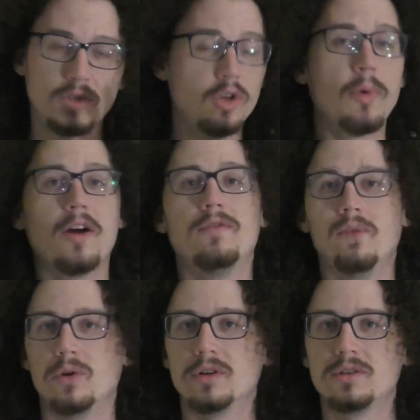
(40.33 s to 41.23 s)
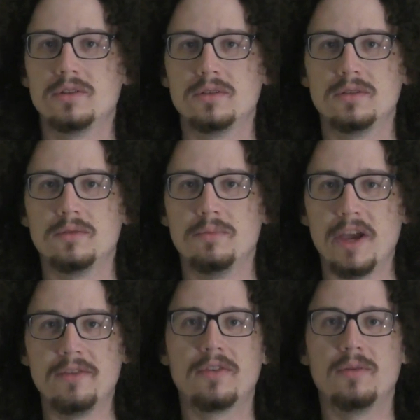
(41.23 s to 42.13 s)
2x4s
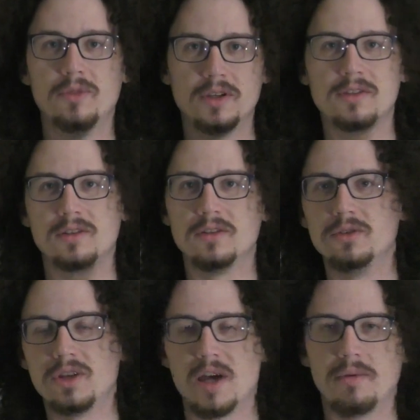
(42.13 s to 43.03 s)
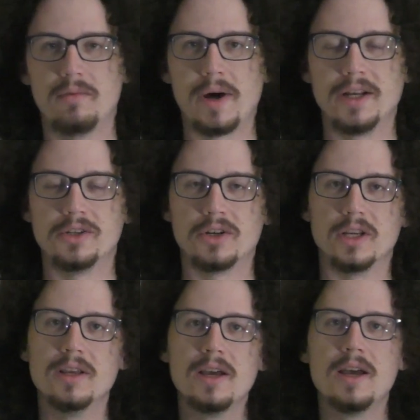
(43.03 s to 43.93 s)
made from this new type of pine
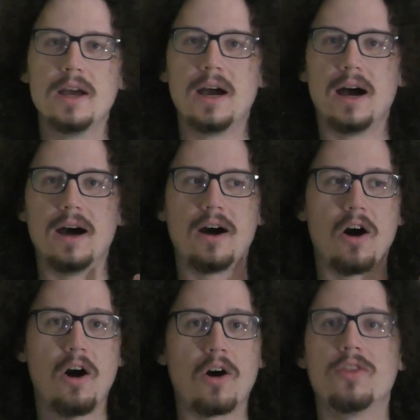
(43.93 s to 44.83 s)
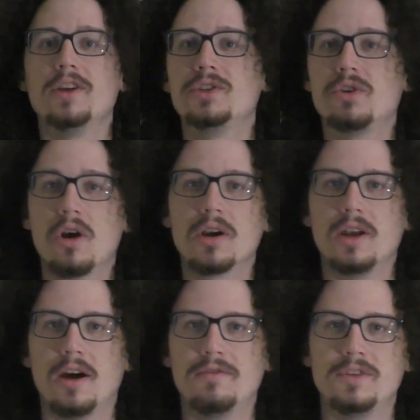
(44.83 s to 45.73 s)
tree, are they strong
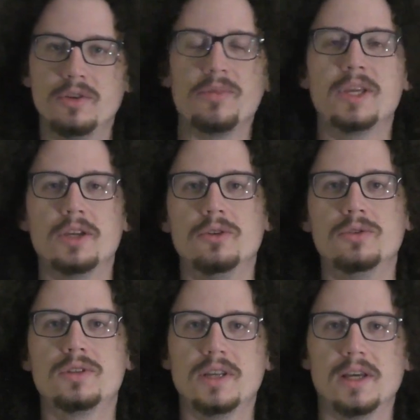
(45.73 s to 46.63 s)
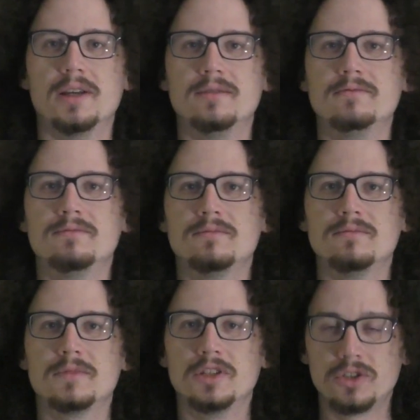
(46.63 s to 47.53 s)
enough to be used in
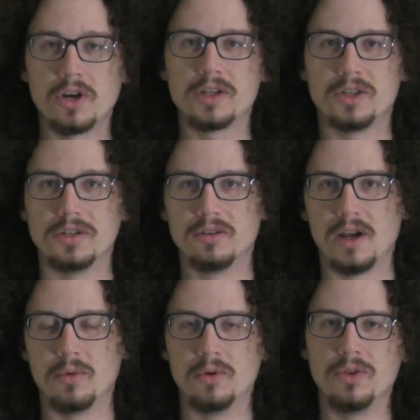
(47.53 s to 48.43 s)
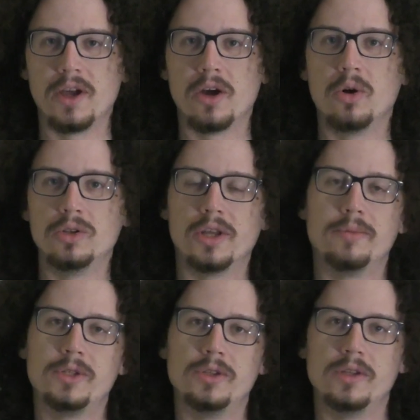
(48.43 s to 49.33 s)
construction, right? Will they hold
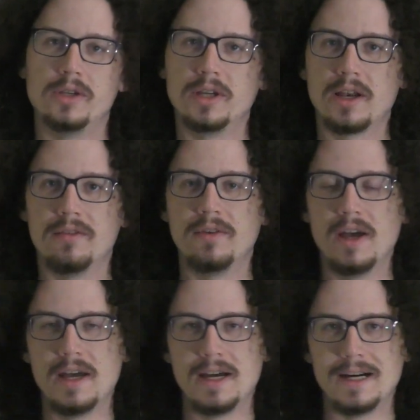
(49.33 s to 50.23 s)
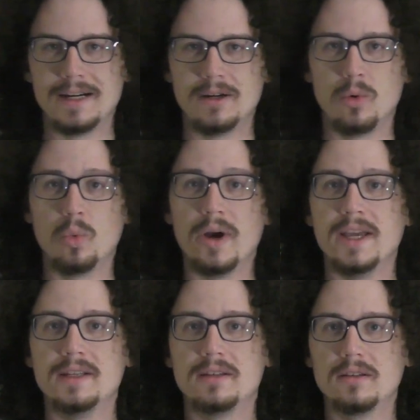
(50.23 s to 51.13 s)
up to the kind of
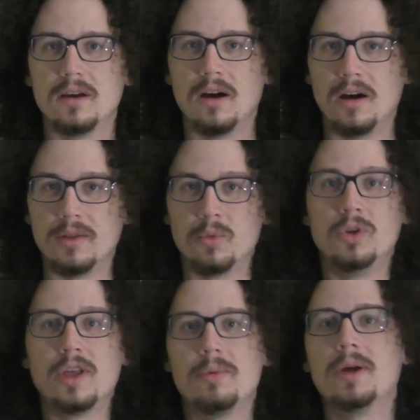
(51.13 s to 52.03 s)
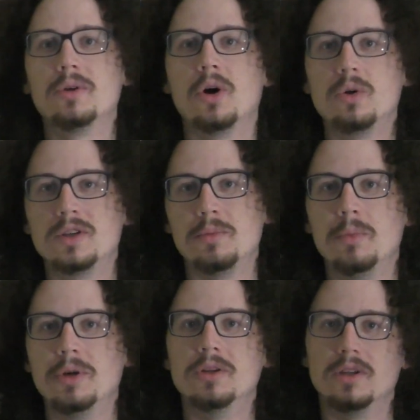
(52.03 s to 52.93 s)
weight? Will they be able to hold
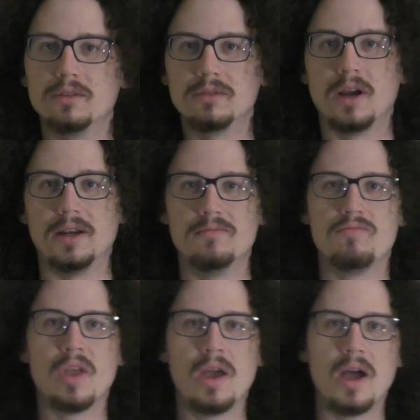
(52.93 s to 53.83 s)
up a building, right?